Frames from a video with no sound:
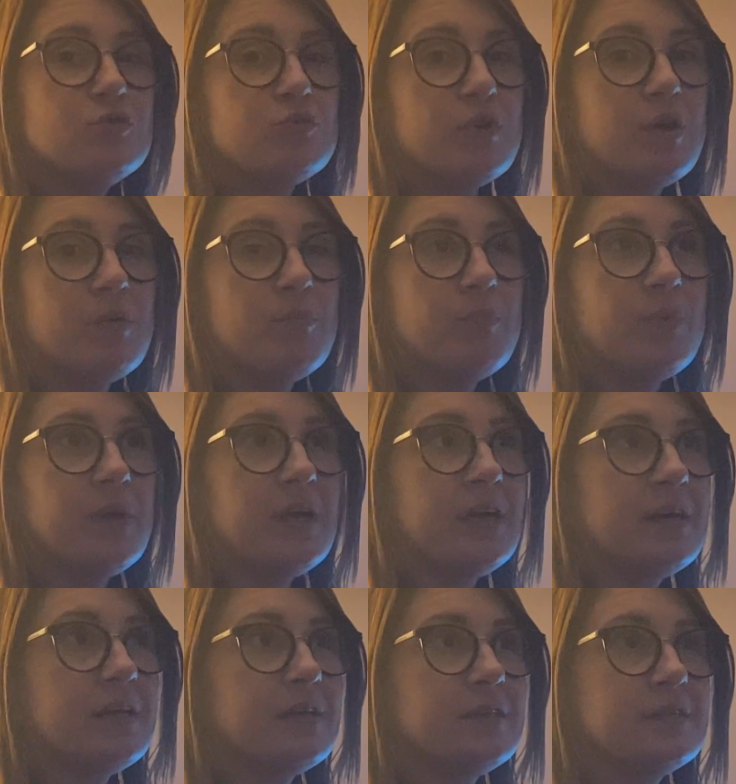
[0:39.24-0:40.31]
shrimp
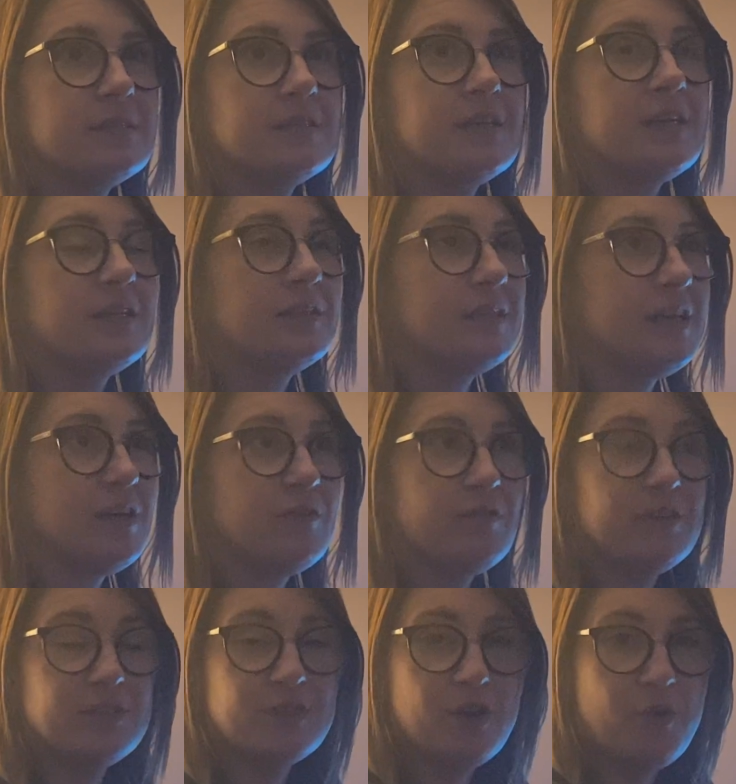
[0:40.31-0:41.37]
is in a league of
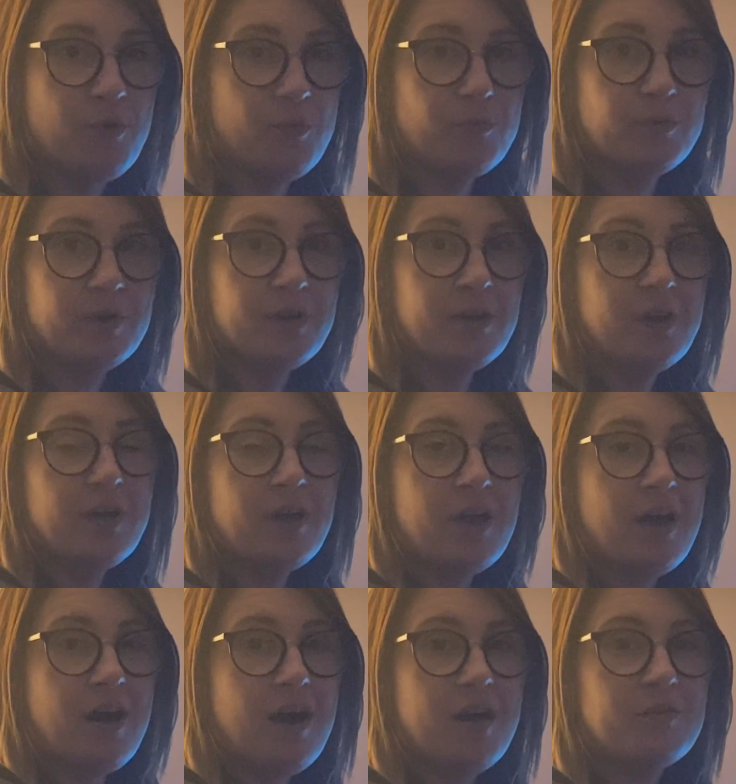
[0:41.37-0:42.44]
its own.
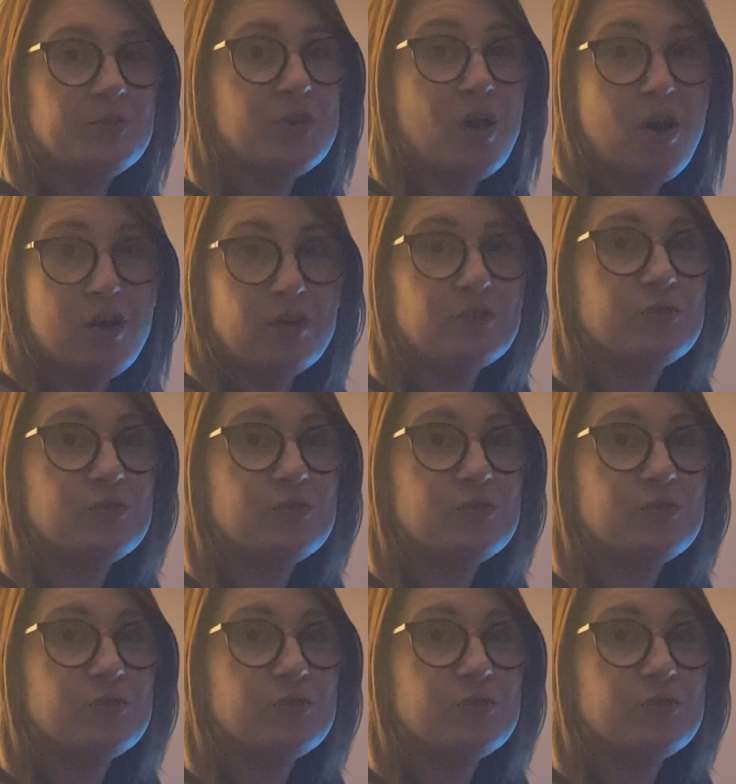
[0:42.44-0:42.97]
Young,